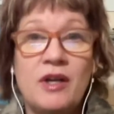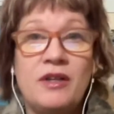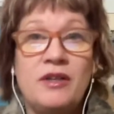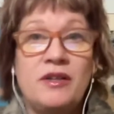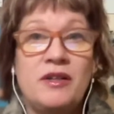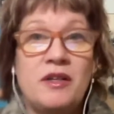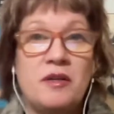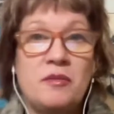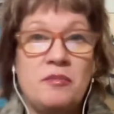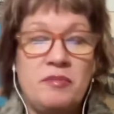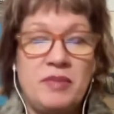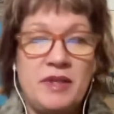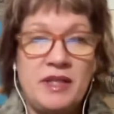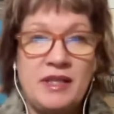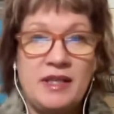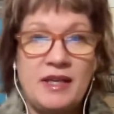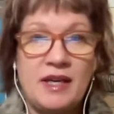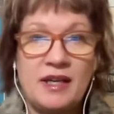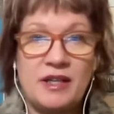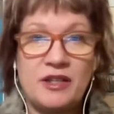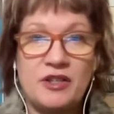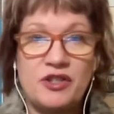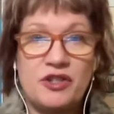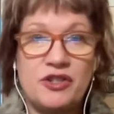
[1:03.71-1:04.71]
You can be
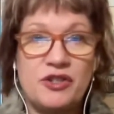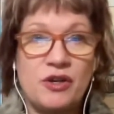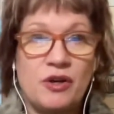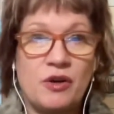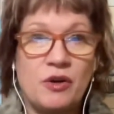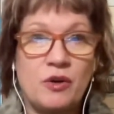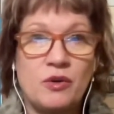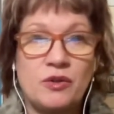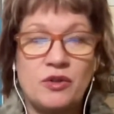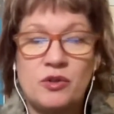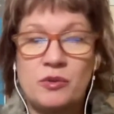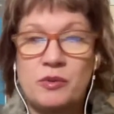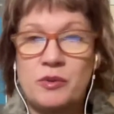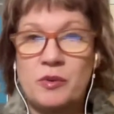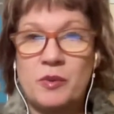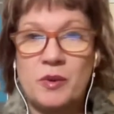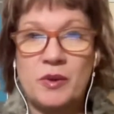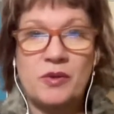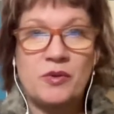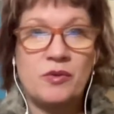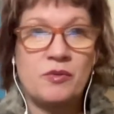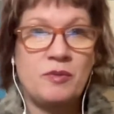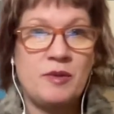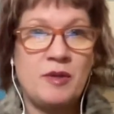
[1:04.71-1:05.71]
at a show. So we
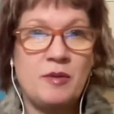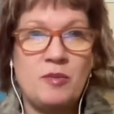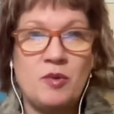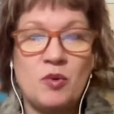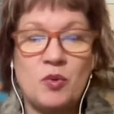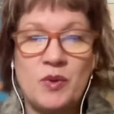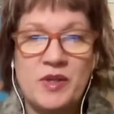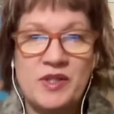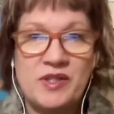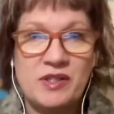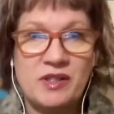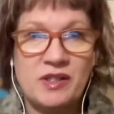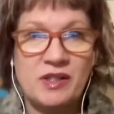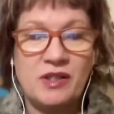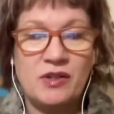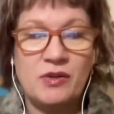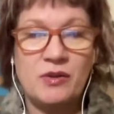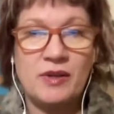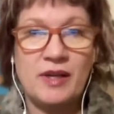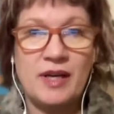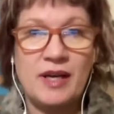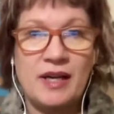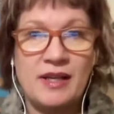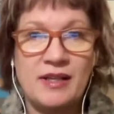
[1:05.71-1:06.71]
worked with people recently
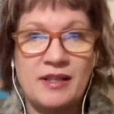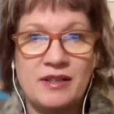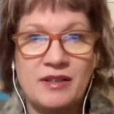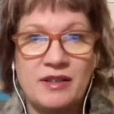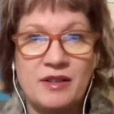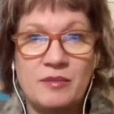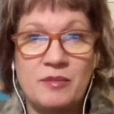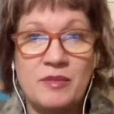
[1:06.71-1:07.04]
who had